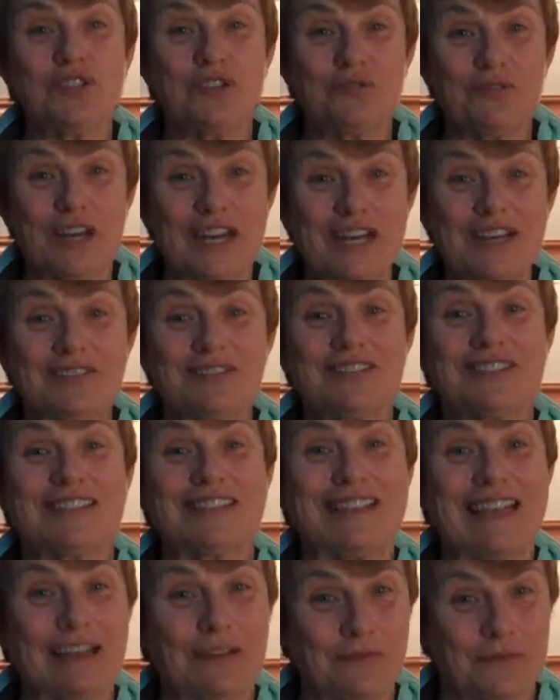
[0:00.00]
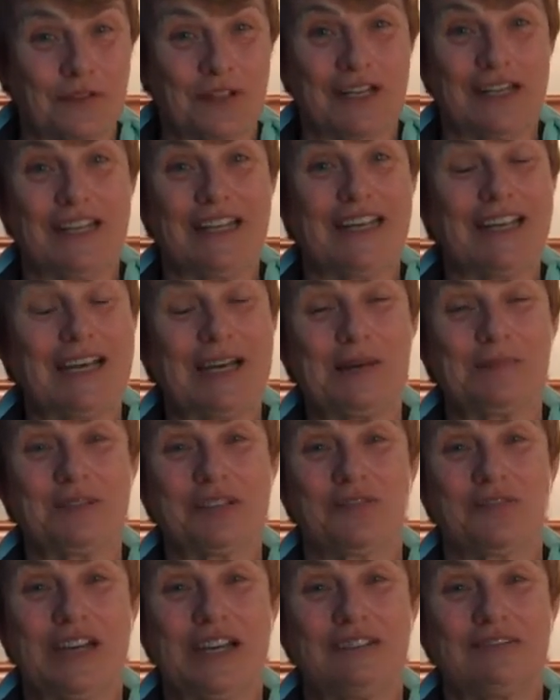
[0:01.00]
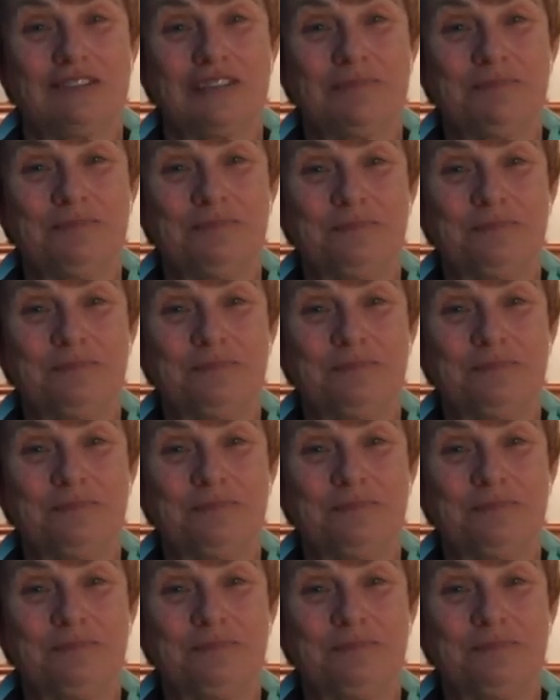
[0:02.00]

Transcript: around definitely comes around.